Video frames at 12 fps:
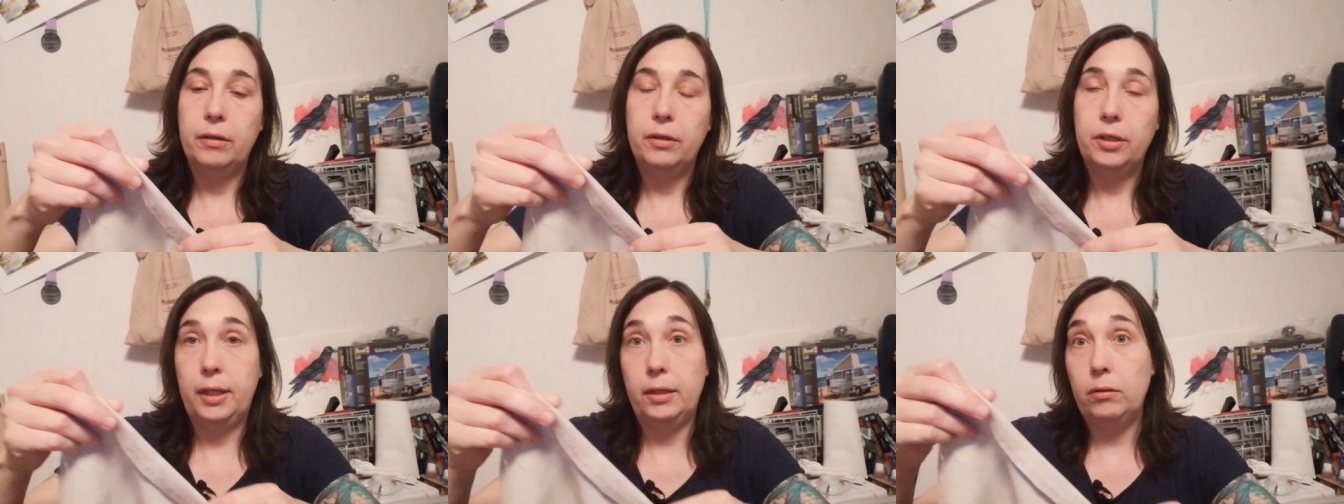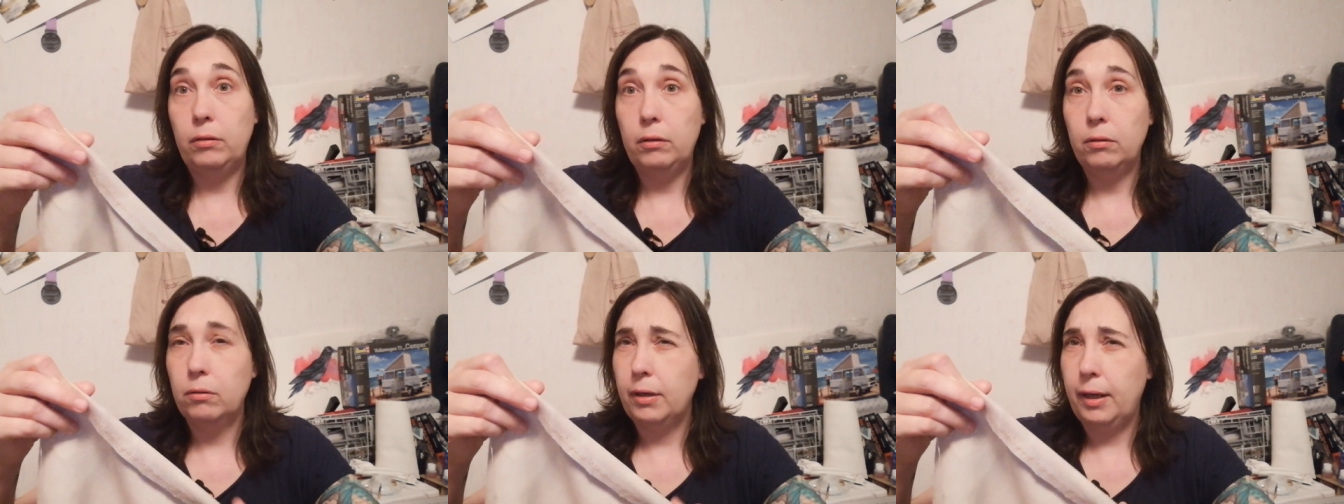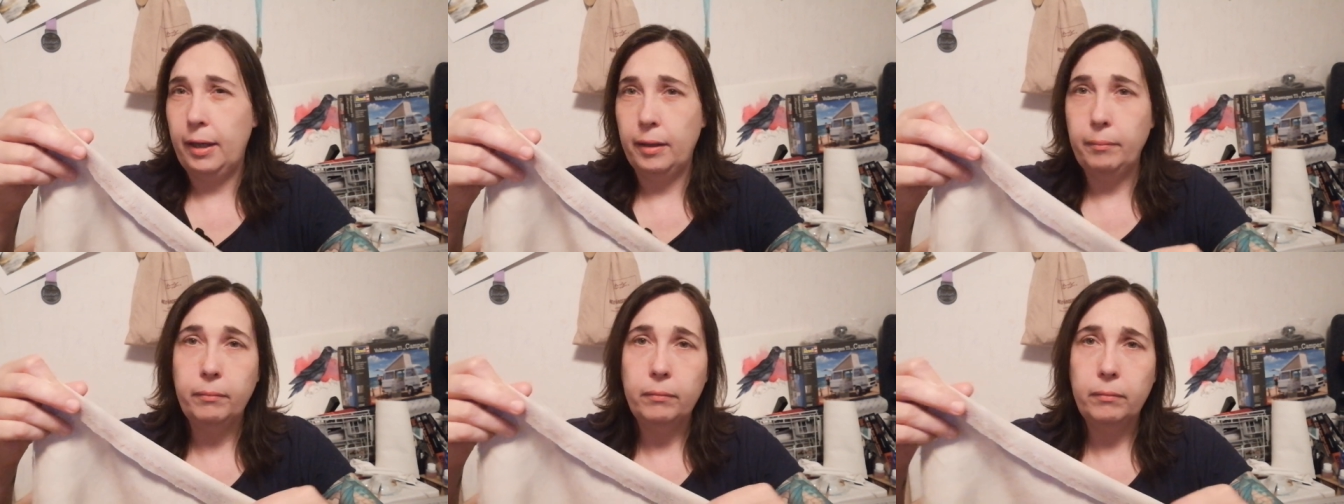channel or
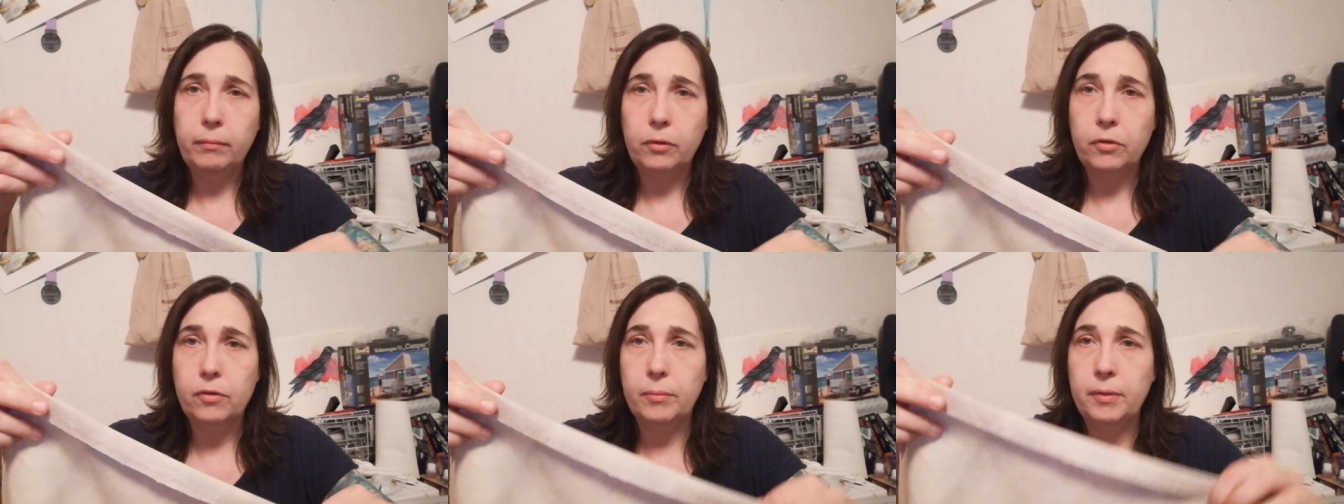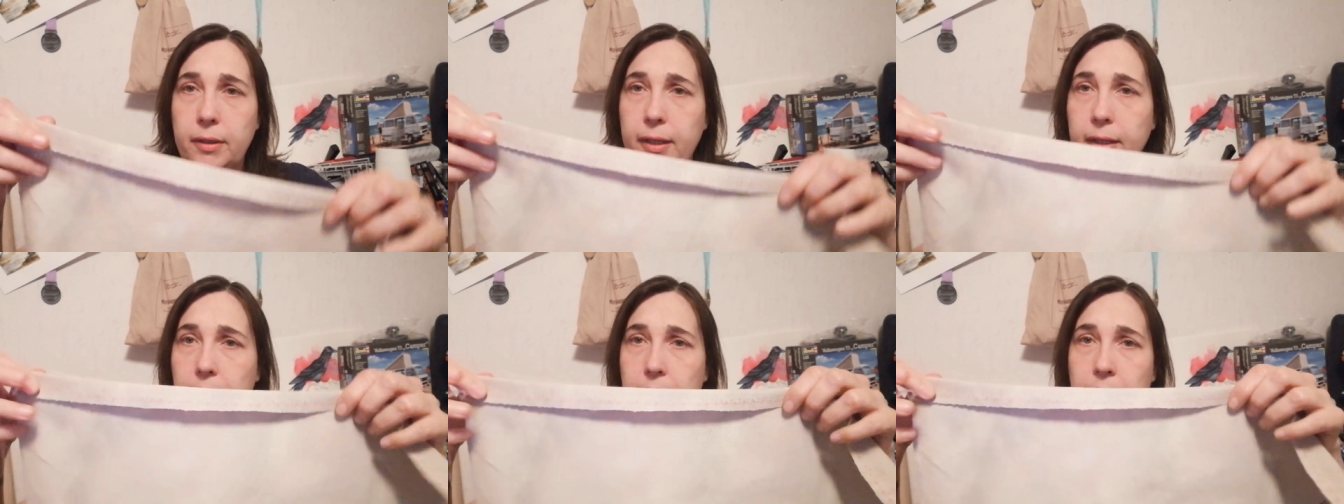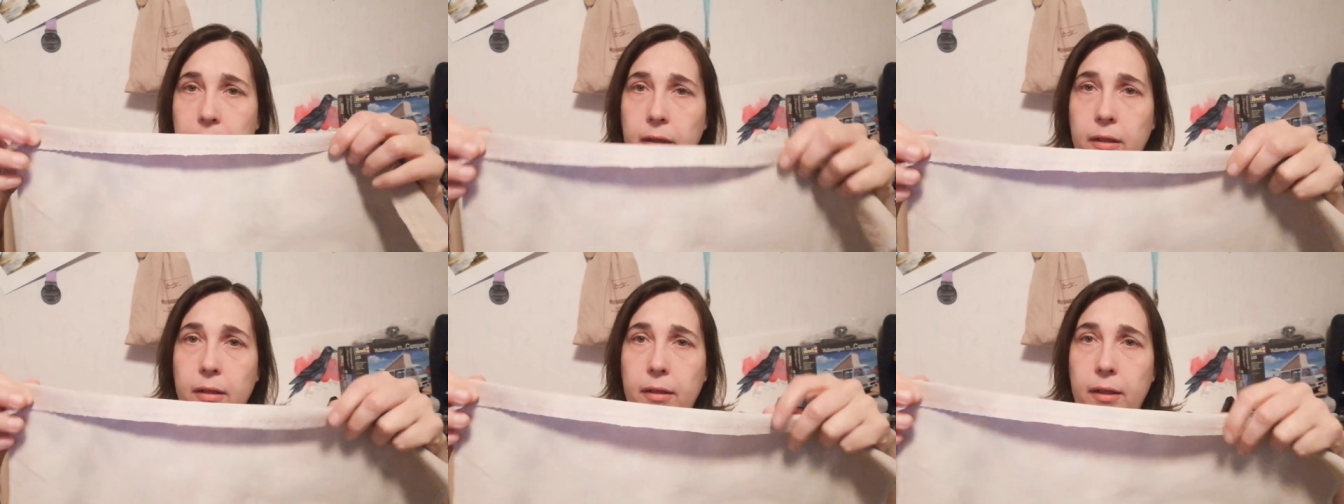hem or something, like
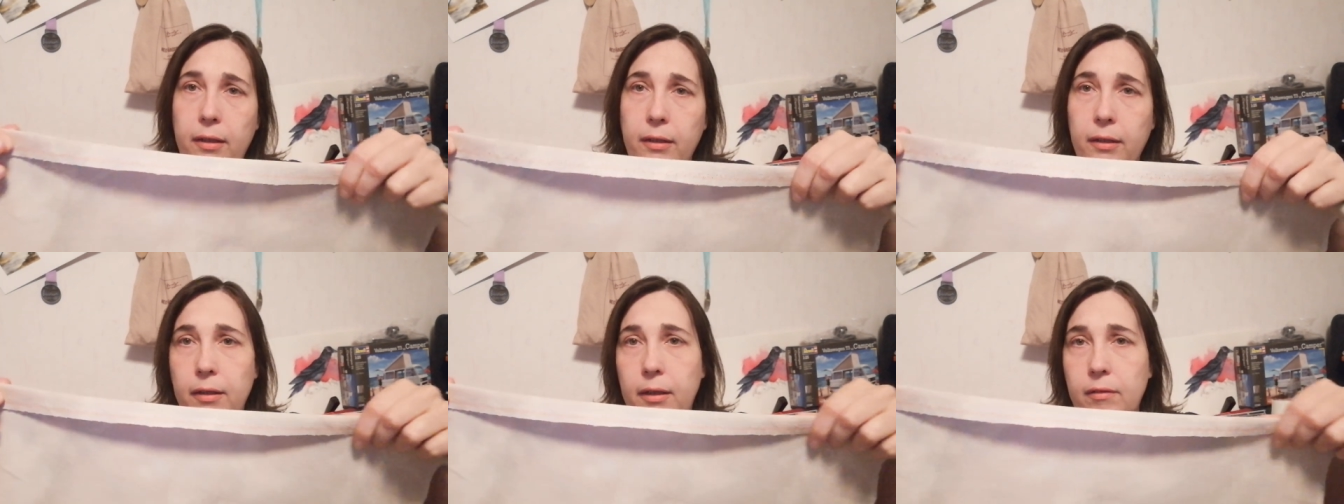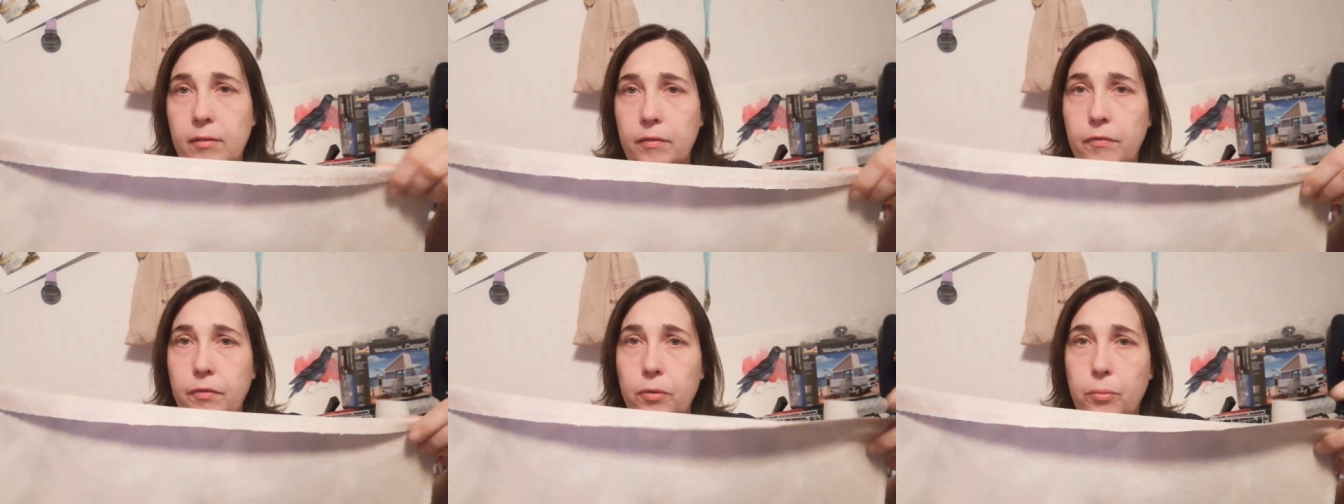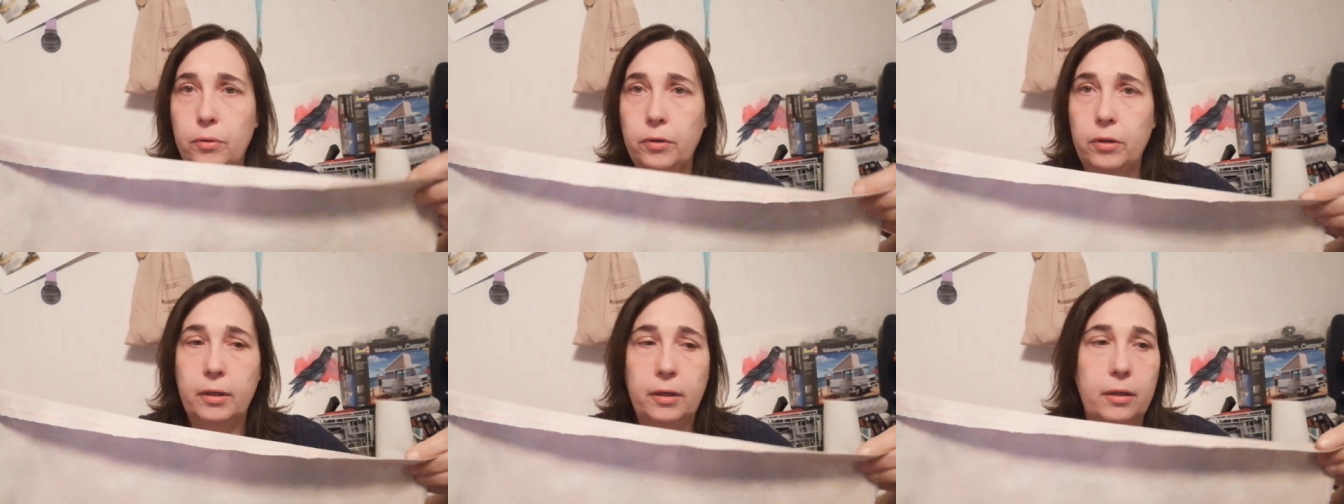as if you were
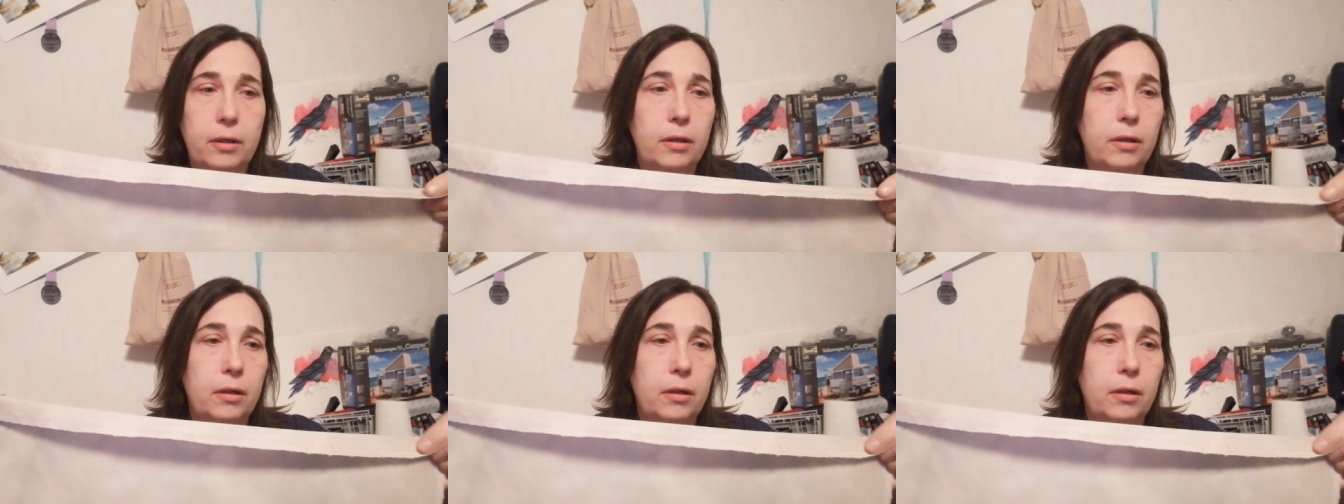gonna